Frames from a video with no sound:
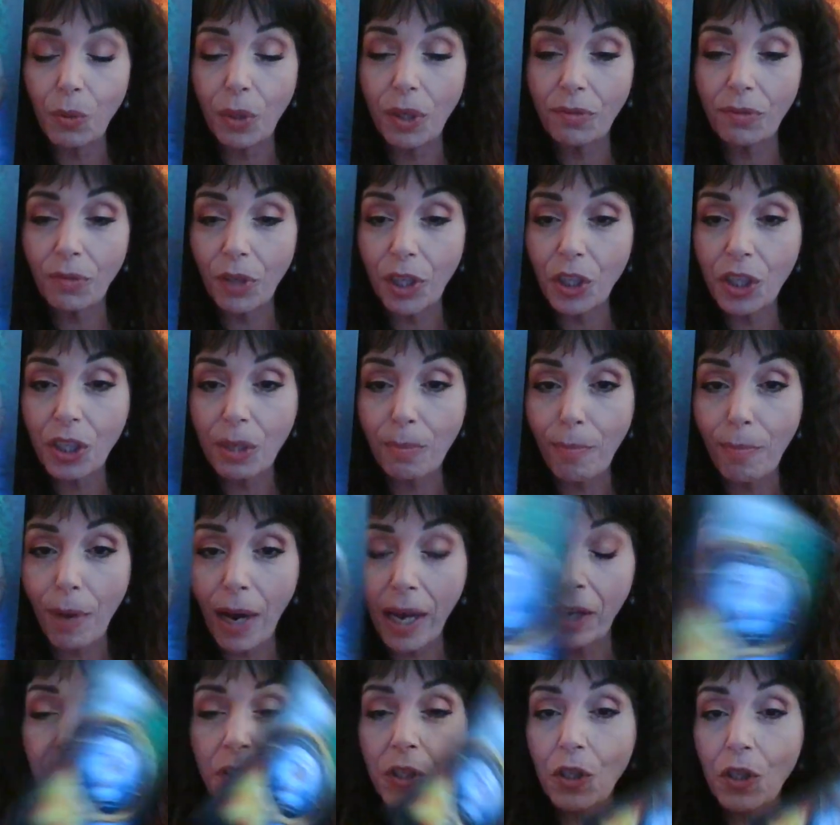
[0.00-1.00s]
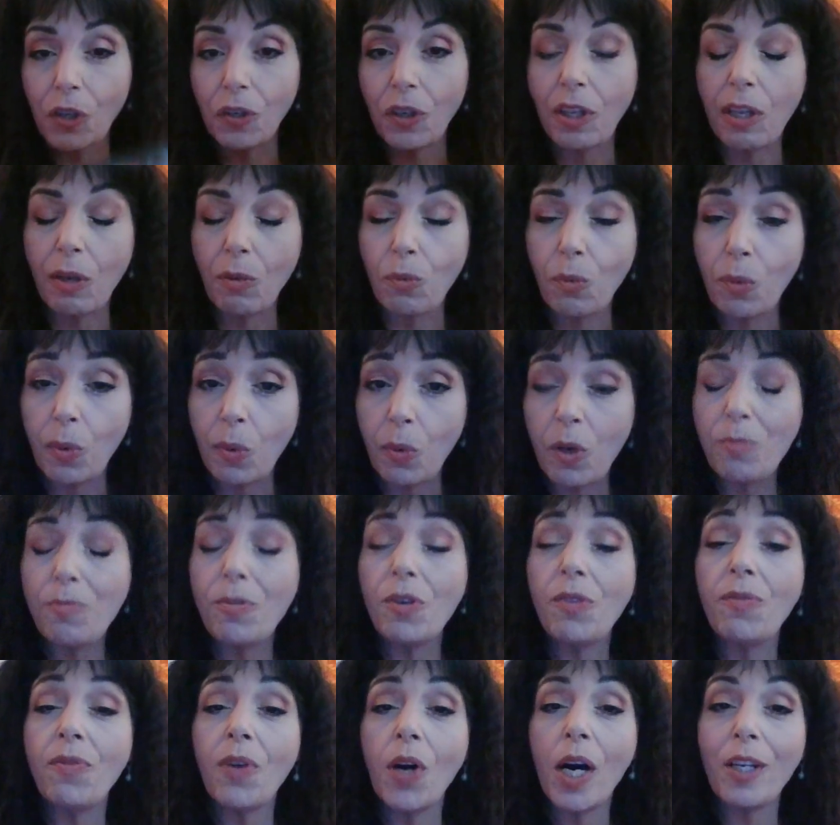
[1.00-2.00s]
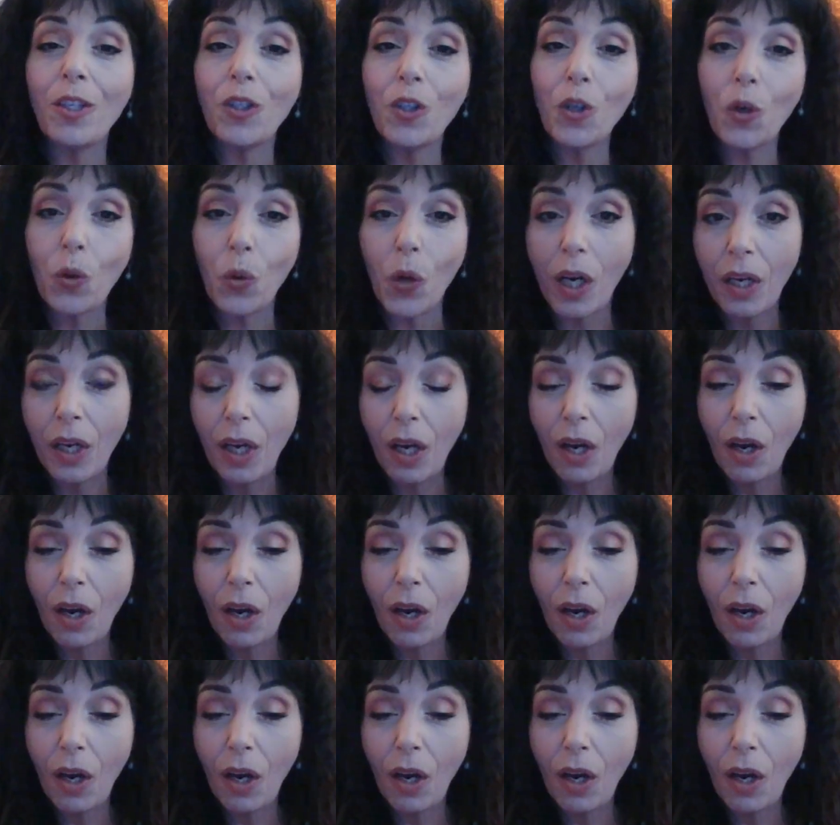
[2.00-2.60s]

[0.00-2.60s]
We've reached a milestone, and then we move on to